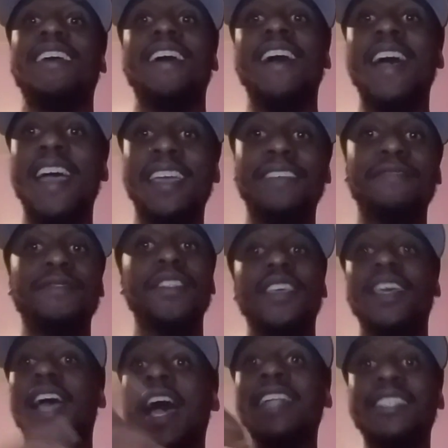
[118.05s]
All right.
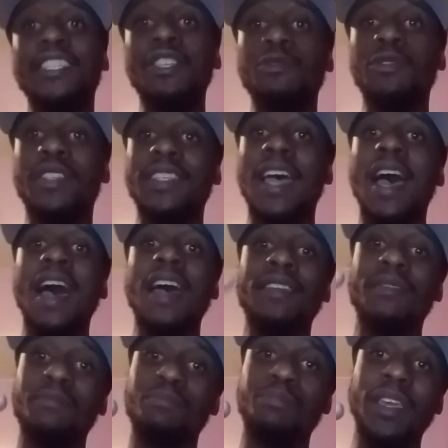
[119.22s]
I'll see you inside.
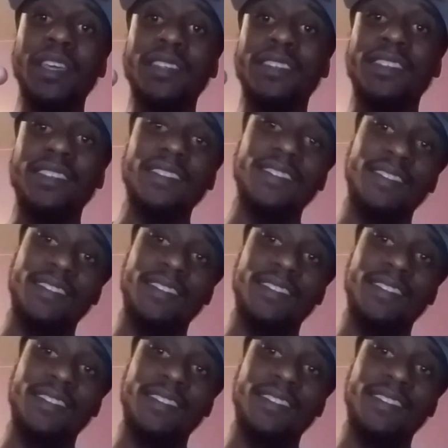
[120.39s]
Peace.